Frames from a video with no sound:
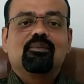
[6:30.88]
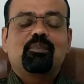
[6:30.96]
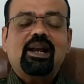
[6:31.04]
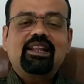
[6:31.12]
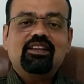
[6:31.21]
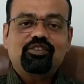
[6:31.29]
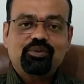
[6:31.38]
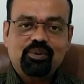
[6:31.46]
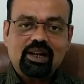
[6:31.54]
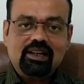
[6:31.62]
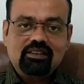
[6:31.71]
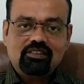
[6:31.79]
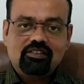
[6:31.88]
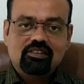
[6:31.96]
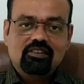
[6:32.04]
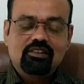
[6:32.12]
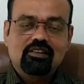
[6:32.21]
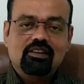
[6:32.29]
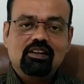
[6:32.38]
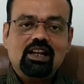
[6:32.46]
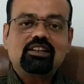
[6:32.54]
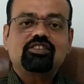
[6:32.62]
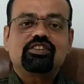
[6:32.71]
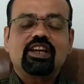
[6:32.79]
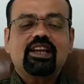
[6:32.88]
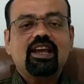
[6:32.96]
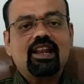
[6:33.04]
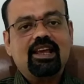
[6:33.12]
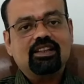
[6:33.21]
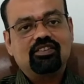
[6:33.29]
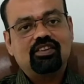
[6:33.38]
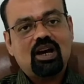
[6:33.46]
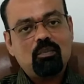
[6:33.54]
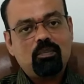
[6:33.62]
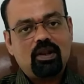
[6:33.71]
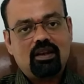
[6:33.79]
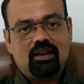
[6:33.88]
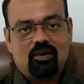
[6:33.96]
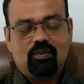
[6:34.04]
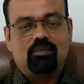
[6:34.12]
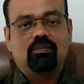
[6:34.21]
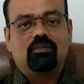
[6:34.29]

My dear students, let's take an example now.